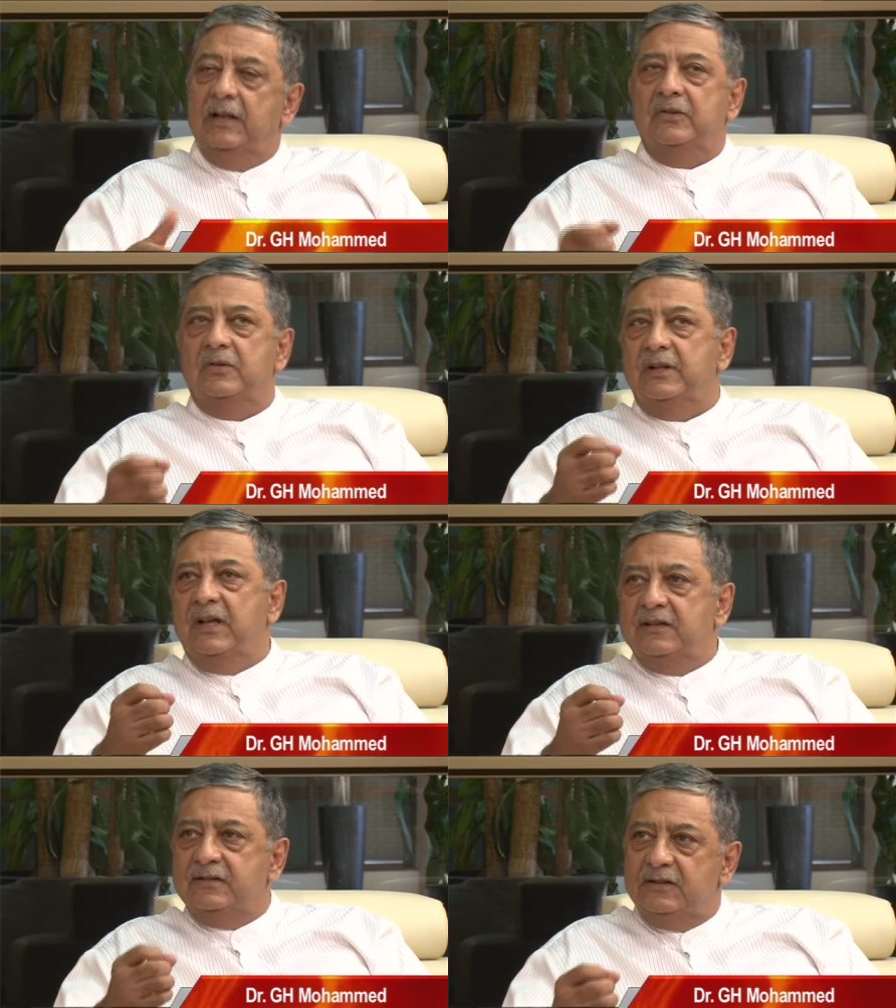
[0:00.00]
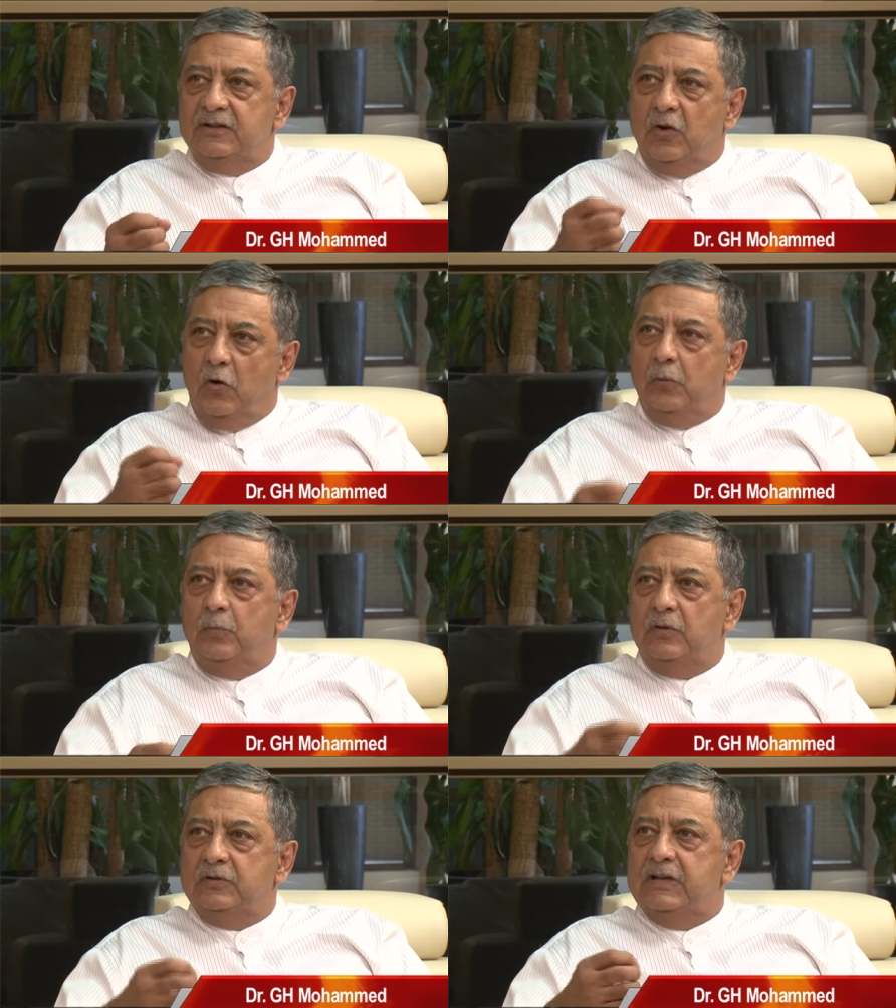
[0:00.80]
So there are certain
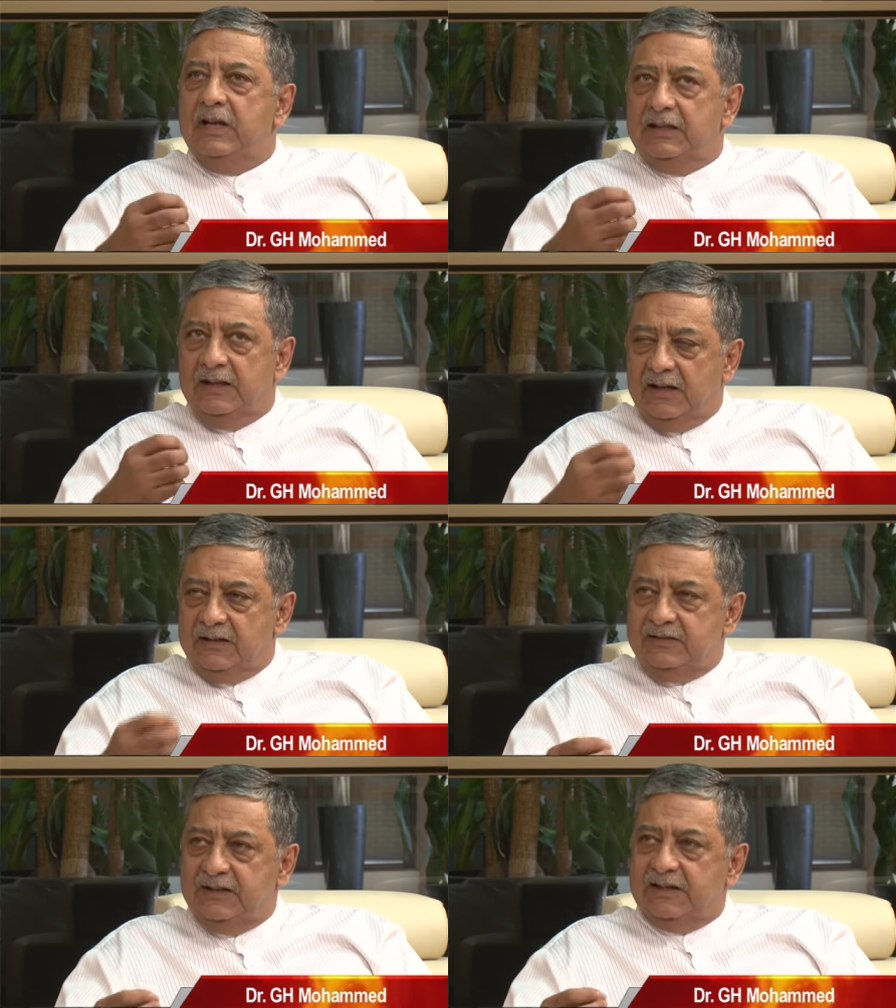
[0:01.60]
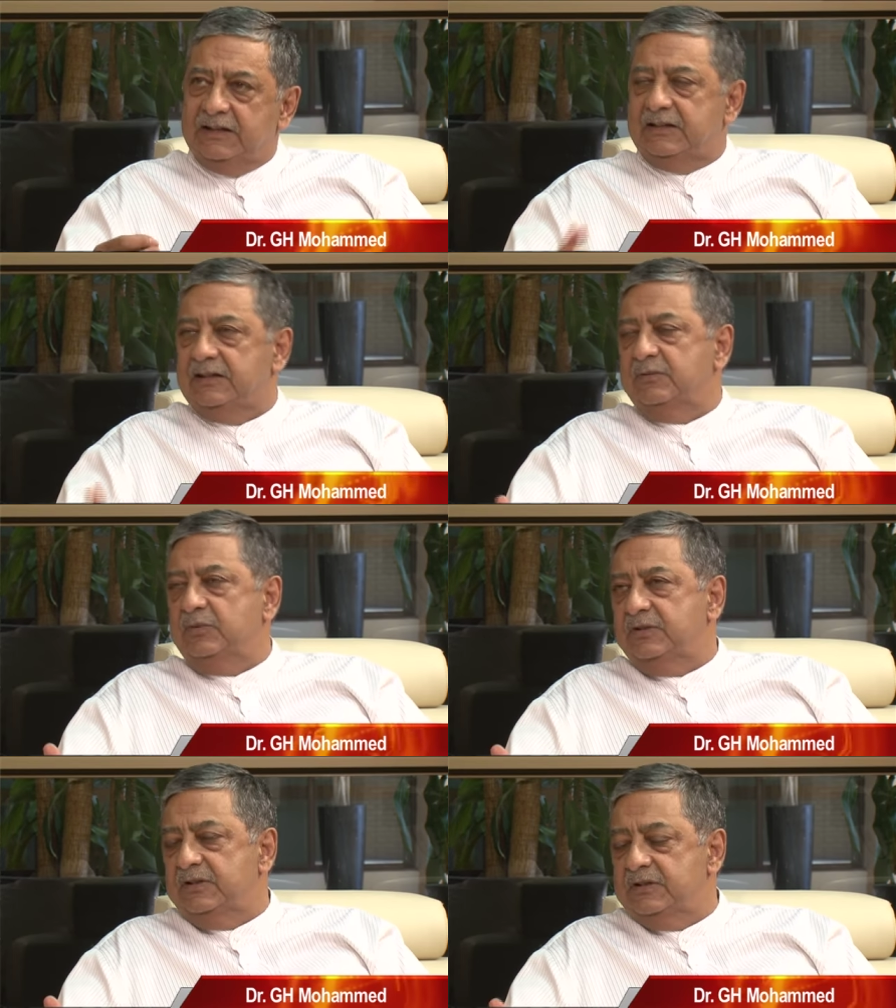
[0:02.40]
hormones that are secreted,
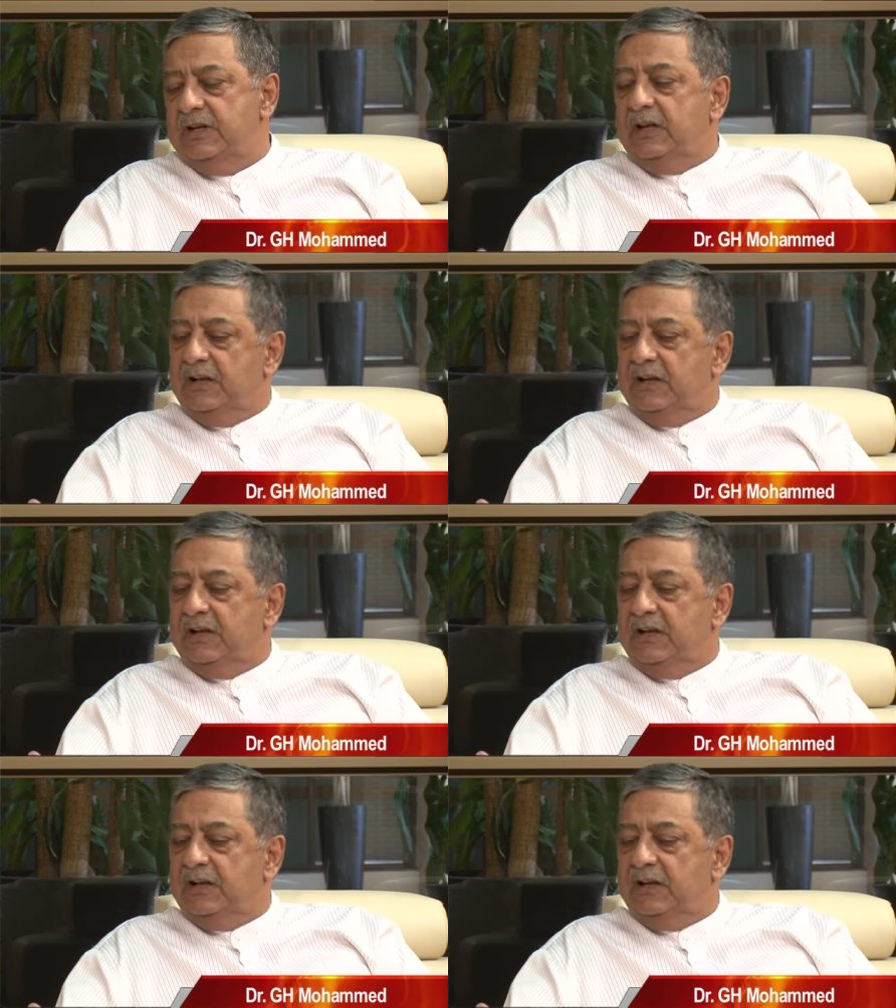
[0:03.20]
which is